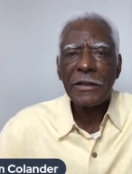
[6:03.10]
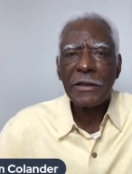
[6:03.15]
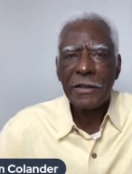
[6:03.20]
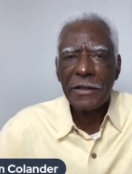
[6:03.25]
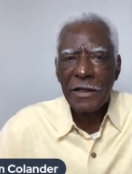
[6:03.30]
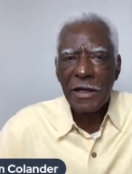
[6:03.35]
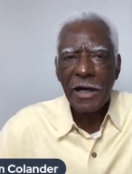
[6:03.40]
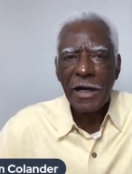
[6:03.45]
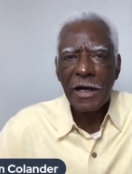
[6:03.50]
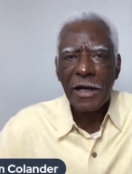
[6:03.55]

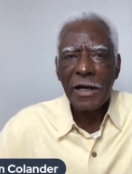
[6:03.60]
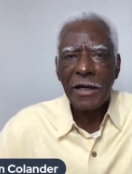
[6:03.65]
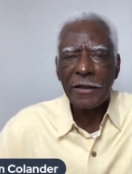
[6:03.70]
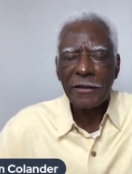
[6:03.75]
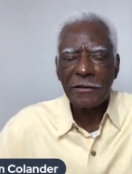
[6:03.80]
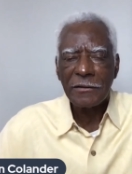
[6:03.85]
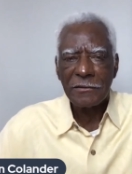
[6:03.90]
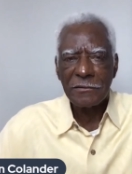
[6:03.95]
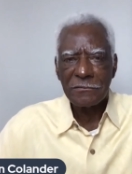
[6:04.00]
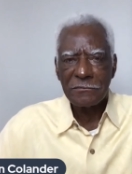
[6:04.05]
God.
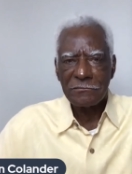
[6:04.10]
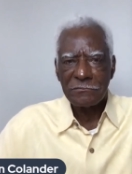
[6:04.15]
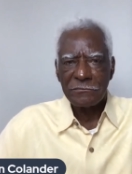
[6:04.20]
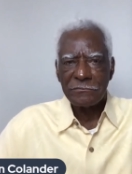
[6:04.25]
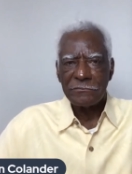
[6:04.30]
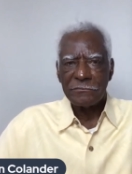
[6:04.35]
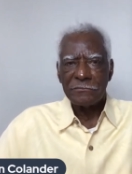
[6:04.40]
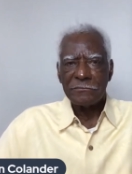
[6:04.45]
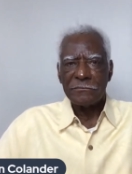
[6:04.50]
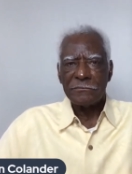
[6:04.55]

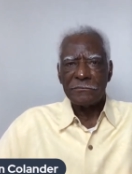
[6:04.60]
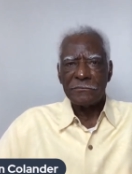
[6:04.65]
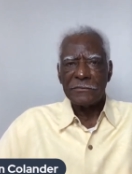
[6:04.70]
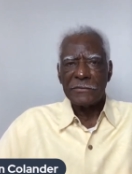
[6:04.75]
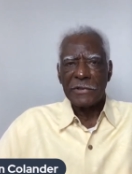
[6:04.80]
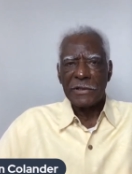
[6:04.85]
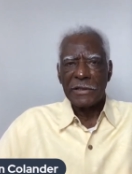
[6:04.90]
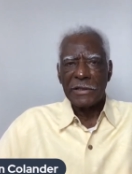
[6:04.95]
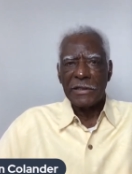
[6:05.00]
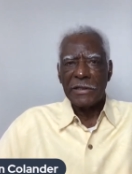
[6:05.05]

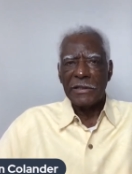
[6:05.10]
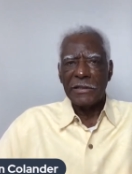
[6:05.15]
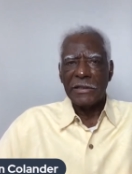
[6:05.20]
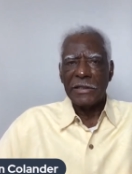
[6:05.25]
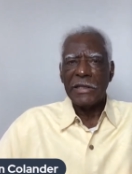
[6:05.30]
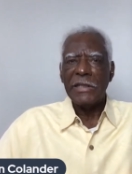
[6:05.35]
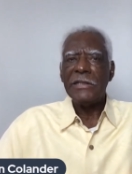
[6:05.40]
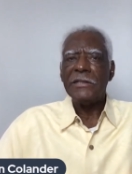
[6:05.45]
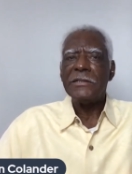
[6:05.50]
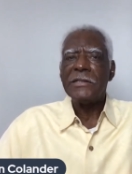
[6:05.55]

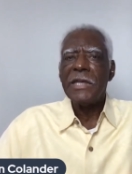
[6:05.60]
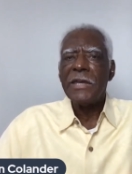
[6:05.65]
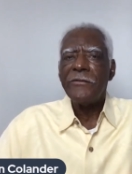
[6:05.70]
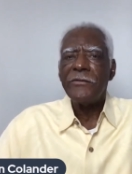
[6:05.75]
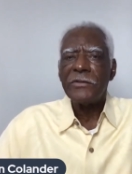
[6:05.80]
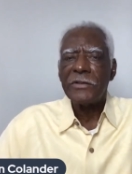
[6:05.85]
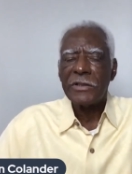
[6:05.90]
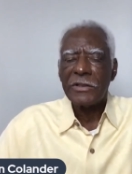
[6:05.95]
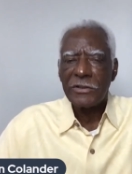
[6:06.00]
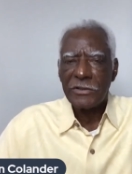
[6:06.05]
He's
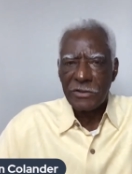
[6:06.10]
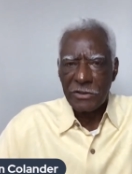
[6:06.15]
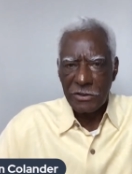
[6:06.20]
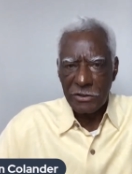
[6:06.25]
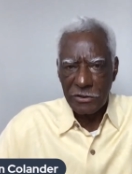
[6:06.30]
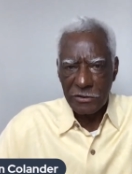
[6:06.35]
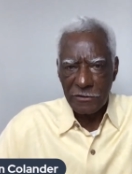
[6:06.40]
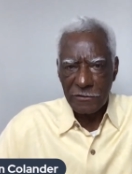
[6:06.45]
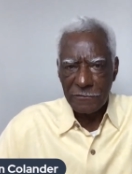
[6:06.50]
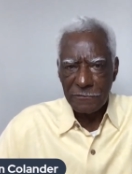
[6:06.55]
given it to
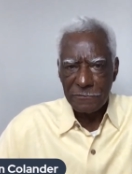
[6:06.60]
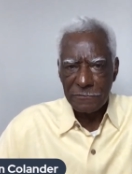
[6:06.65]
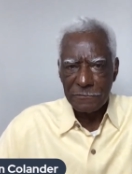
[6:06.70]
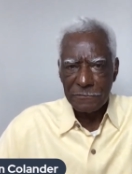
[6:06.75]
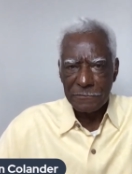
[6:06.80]
you,